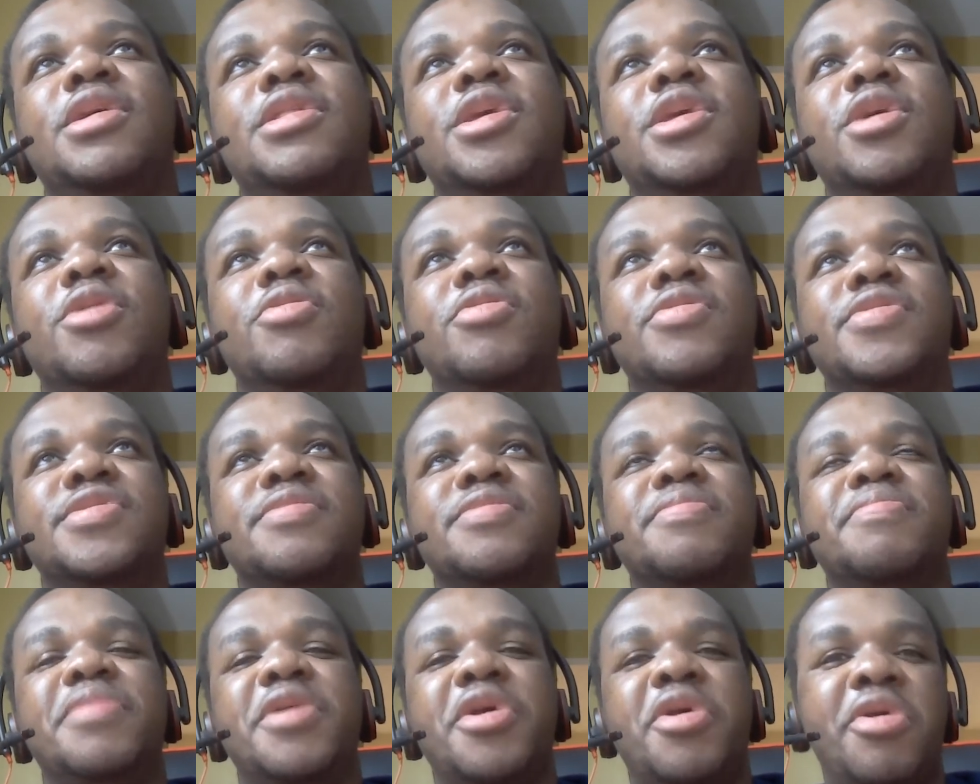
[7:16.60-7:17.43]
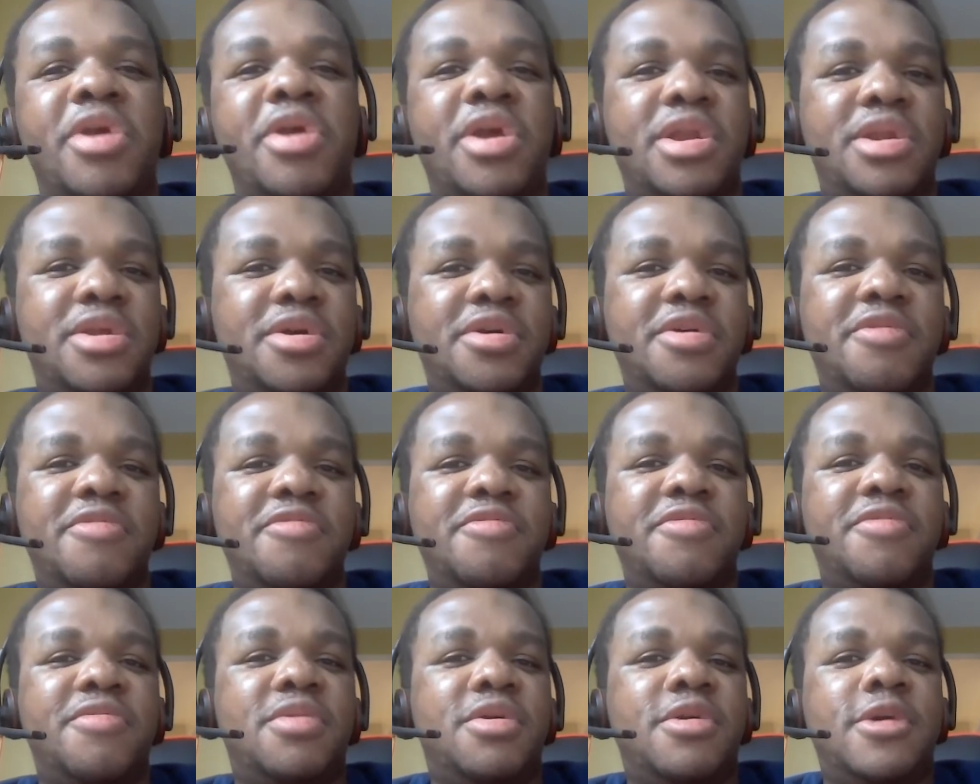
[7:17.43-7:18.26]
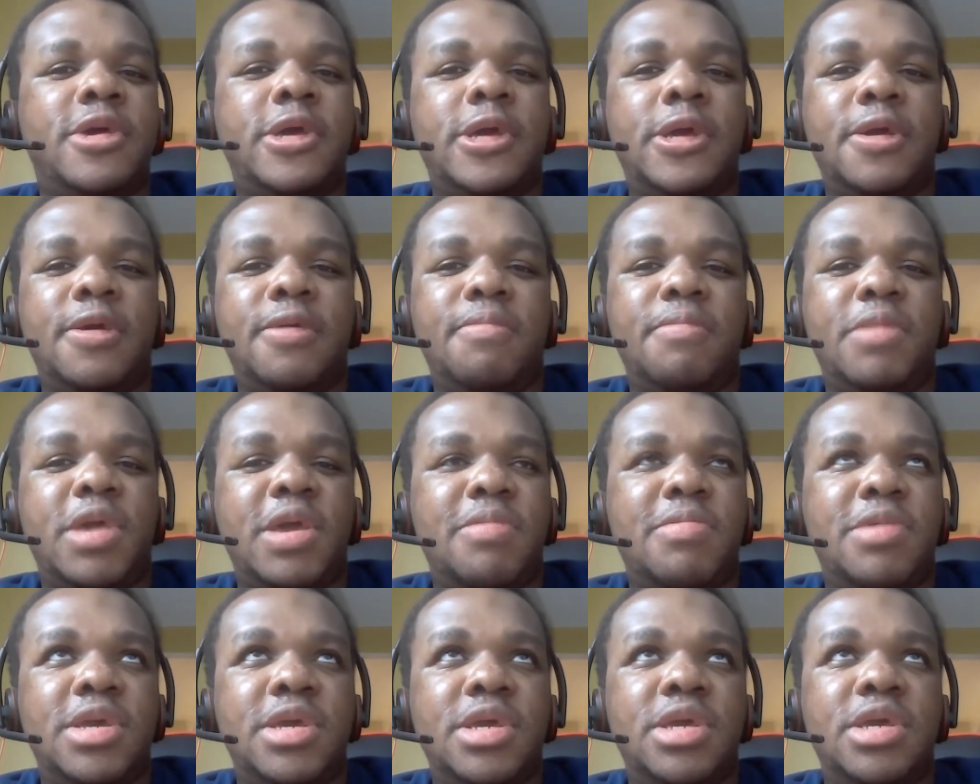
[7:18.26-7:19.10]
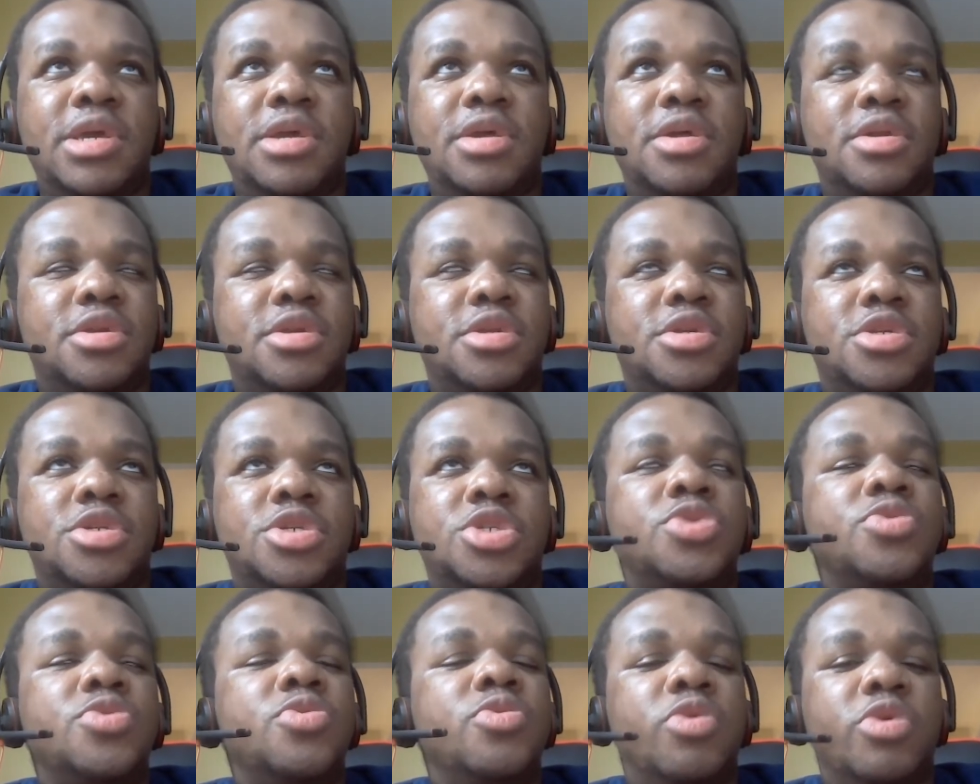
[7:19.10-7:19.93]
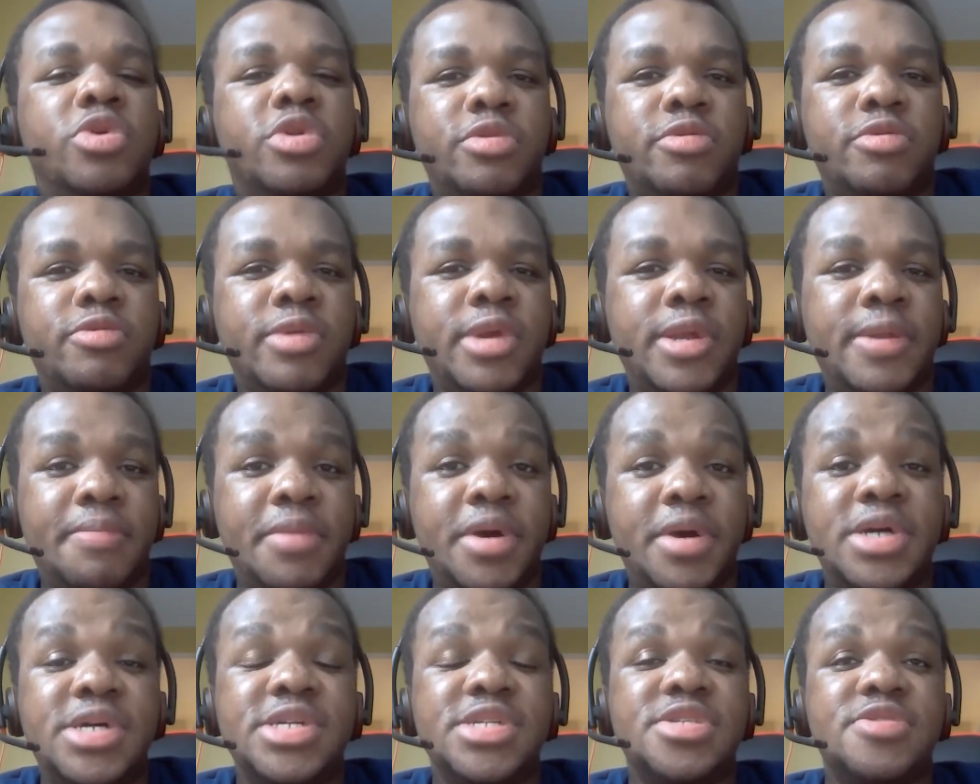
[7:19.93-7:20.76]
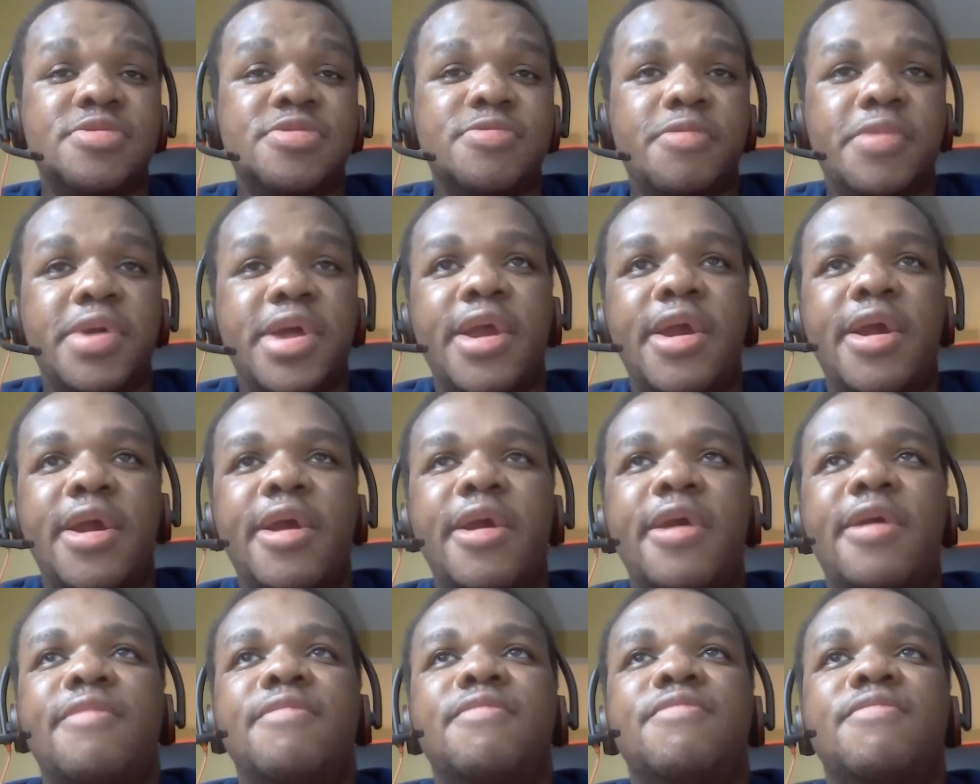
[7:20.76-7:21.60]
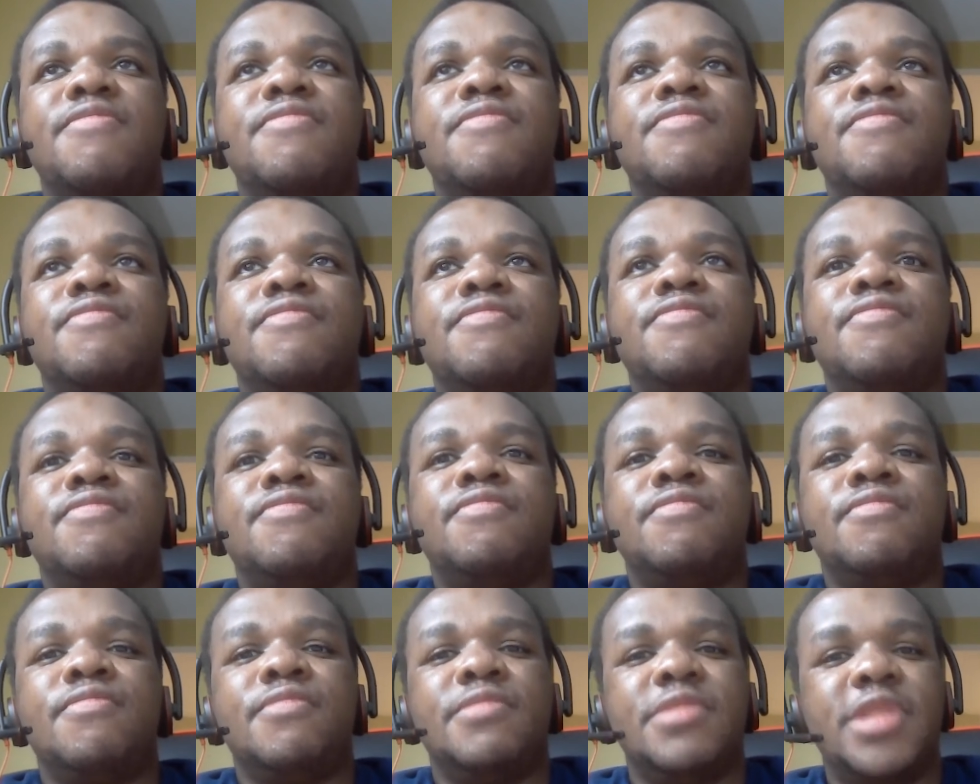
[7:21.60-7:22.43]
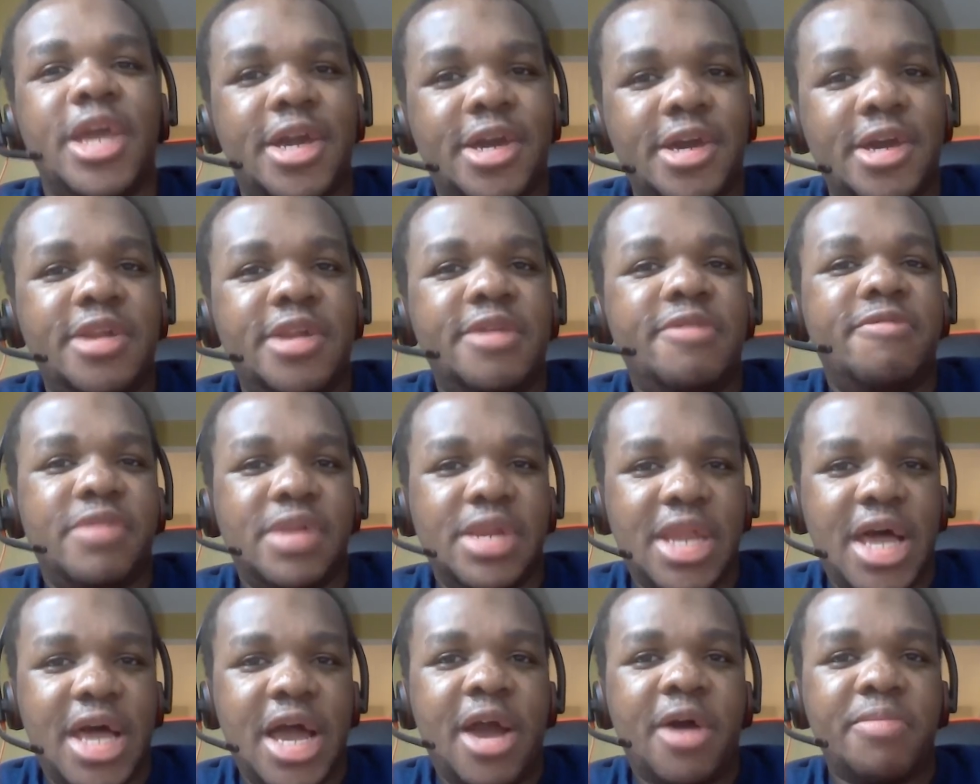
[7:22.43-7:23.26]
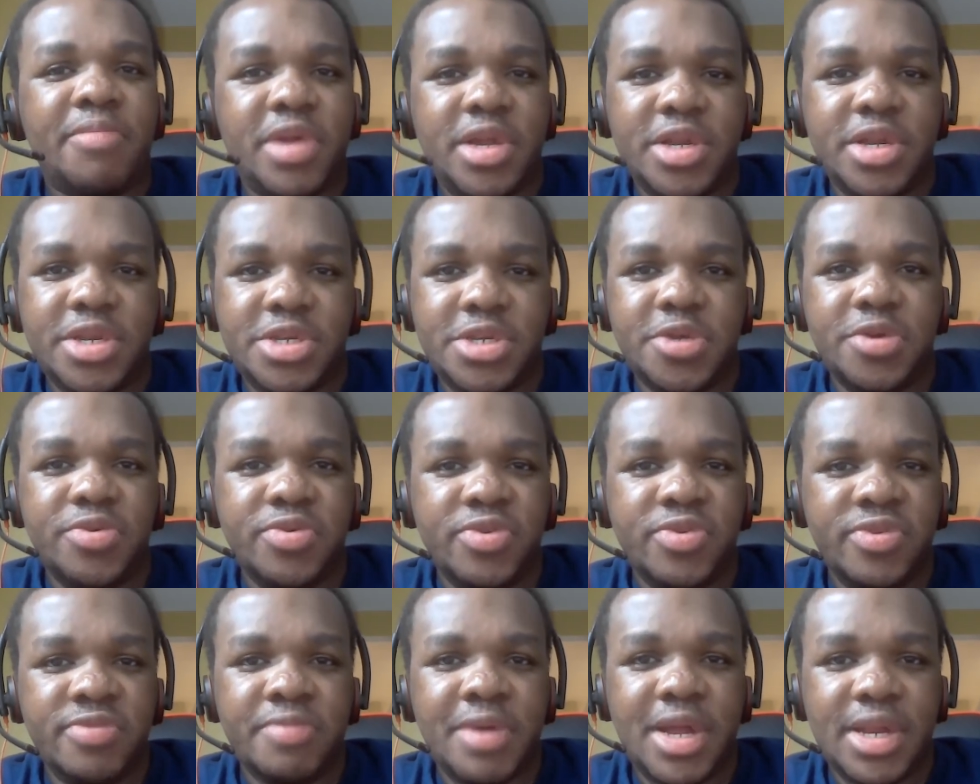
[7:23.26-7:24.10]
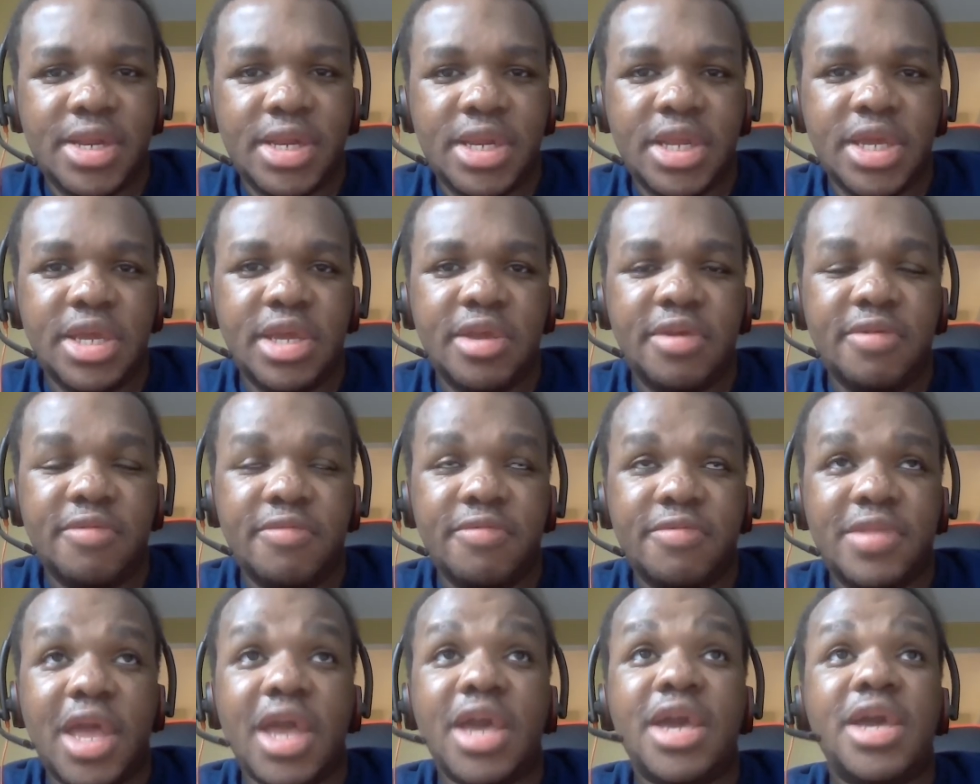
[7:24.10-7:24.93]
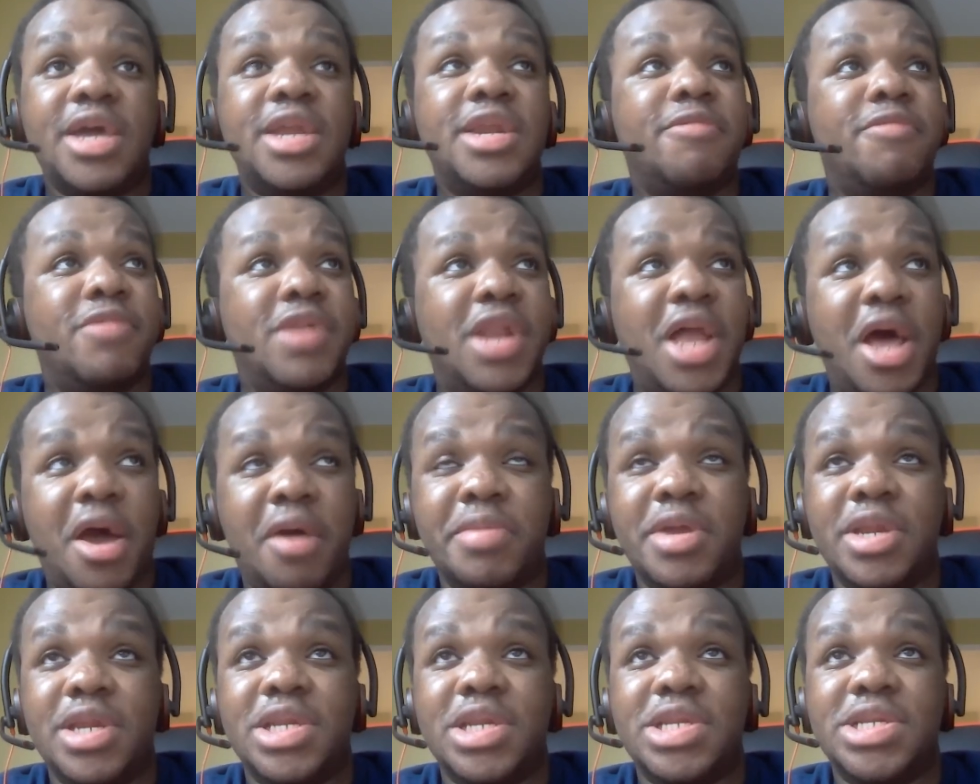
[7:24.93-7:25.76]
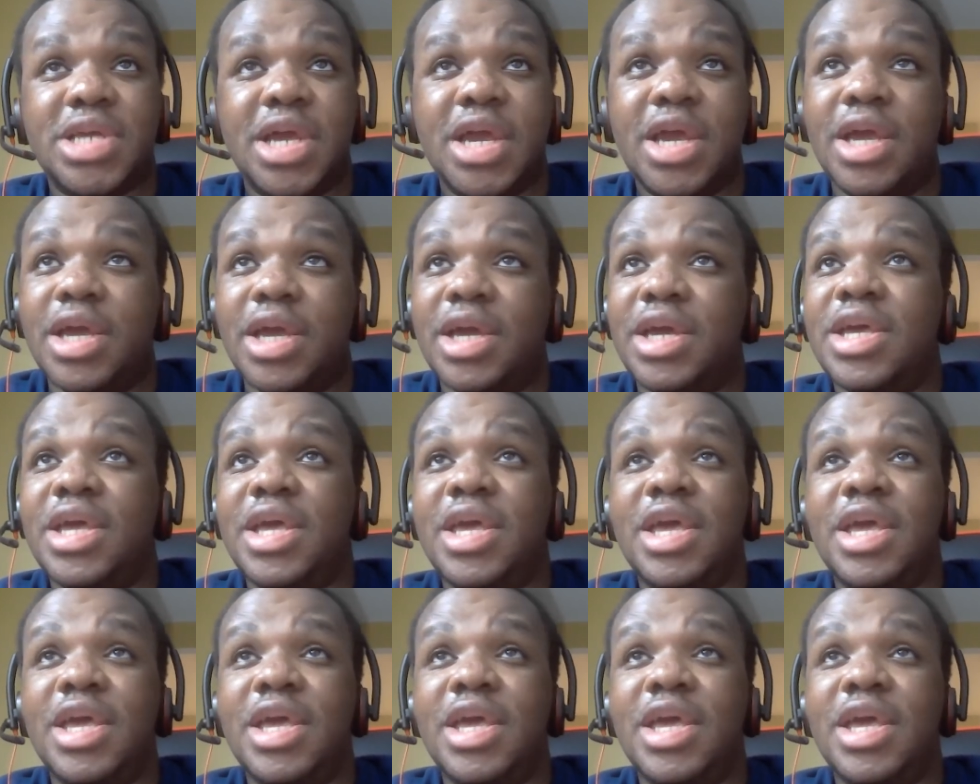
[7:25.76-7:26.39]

there was a period of maybe 2 or 3 months where they could have allowed me to use my leave. They could have allowed me to take